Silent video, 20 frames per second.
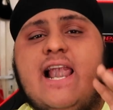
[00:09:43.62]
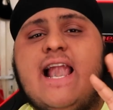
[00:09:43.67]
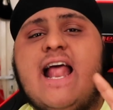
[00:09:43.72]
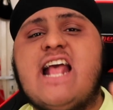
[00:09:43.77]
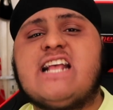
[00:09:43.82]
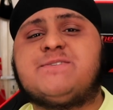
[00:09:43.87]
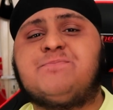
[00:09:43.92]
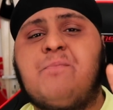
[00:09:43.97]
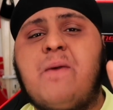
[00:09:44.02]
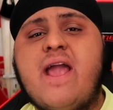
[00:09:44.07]

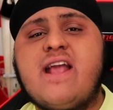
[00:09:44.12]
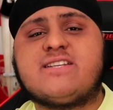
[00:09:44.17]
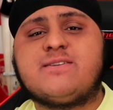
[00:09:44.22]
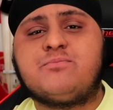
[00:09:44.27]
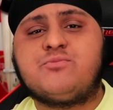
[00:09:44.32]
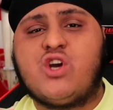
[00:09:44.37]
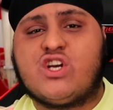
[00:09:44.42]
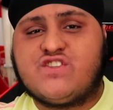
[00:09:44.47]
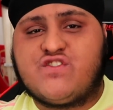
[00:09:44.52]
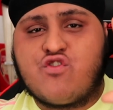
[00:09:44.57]
Let's make
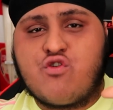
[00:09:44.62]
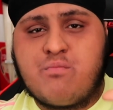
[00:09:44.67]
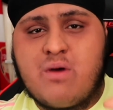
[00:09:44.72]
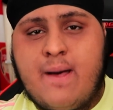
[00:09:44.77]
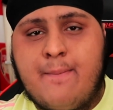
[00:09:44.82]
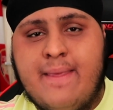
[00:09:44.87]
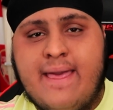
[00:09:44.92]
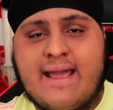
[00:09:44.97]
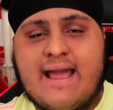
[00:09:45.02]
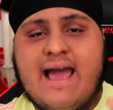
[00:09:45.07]
some transfer
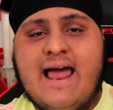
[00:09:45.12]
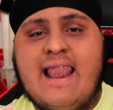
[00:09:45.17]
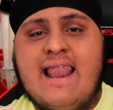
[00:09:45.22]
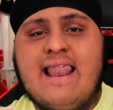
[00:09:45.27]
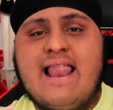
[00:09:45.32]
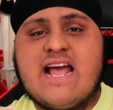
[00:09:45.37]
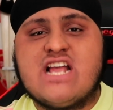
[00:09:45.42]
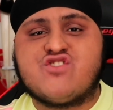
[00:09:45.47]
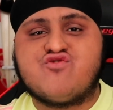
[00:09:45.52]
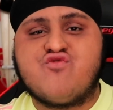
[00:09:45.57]
Aubameyang and
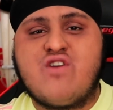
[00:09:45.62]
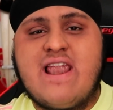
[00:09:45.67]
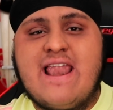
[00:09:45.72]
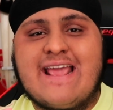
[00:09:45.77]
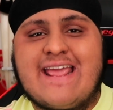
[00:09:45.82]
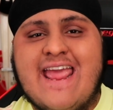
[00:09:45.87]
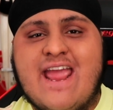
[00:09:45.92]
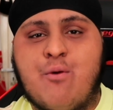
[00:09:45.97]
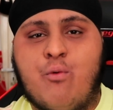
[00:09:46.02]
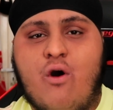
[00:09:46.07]
let's
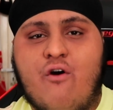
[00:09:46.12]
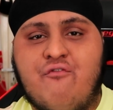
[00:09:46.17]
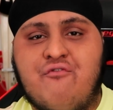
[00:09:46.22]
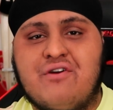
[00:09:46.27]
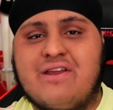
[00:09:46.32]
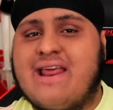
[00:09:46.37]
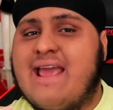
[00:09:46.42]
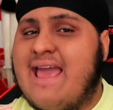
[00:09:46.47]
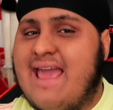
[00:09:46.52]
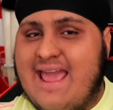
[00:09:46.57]
relegate
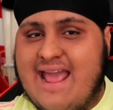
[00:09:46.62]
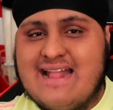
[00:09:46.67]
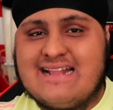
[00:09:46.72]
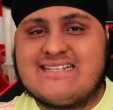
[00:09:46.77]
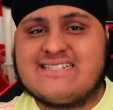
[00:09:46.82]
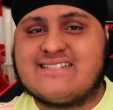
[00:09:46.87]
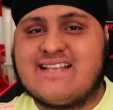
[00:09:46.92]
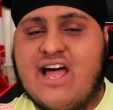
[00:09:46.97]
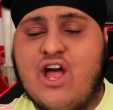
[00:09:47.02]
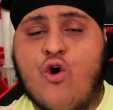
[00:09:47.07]
Watford in
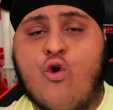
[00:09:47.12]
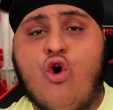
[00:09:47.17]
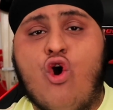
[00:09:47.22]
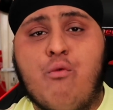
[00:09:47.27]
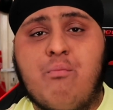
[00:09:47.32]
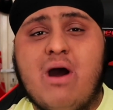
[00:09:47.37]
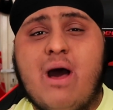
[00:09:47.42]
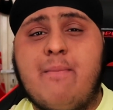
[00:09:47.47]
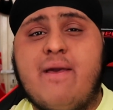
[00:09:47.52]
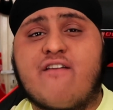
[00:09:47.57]
style.
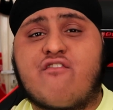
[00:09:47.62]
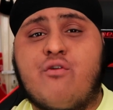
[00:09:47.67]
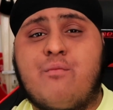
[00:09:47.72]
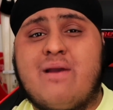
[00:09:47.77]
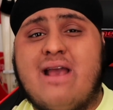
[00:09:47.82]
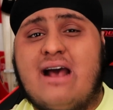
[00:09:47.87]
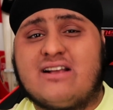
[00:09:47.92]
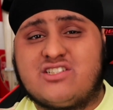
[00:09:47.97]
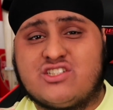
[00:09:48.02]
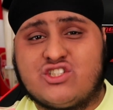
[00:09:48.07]
Aubameyang for
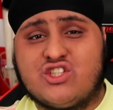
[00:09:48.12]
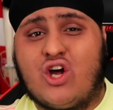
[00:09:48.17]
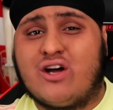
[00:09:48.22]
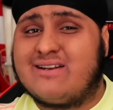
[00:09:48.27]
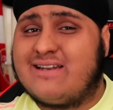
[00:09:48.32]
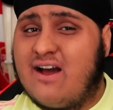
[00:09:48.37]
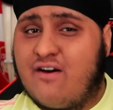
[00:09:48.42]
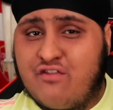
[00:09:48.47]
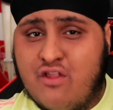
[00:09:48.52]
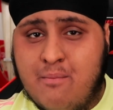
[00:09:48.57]
me has to
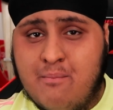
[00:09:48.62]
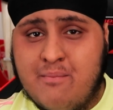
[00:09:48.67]
start down the